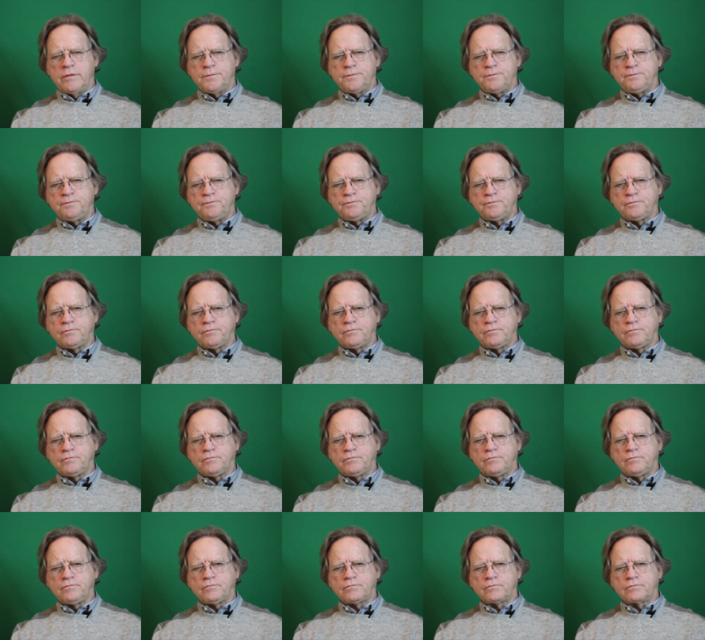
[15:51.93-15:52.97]

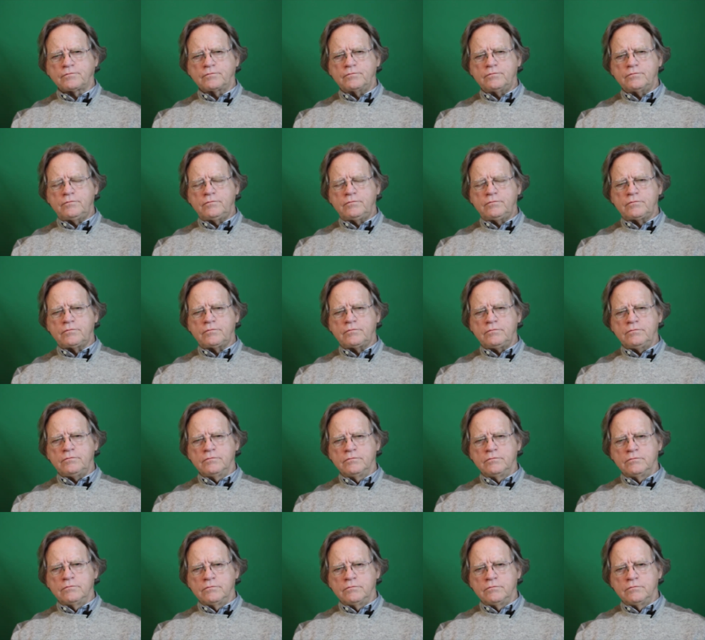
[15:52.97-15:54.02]

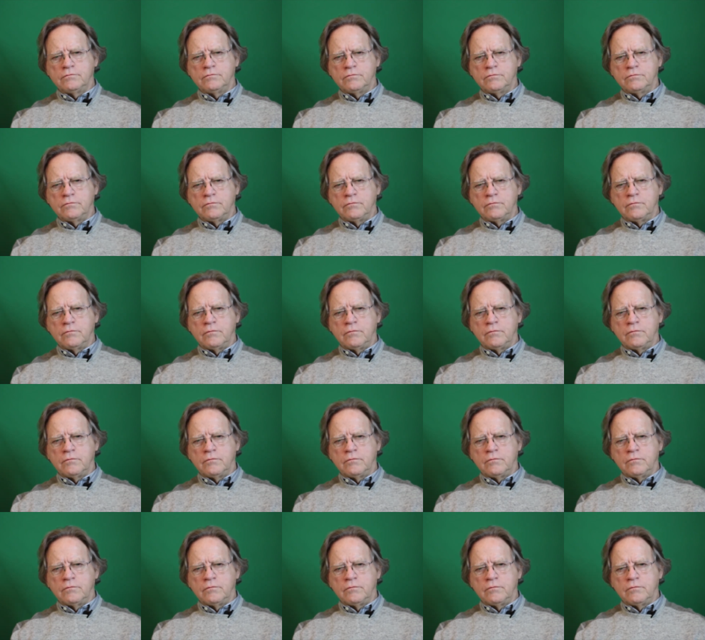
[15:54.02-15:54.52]
Nobody speaks.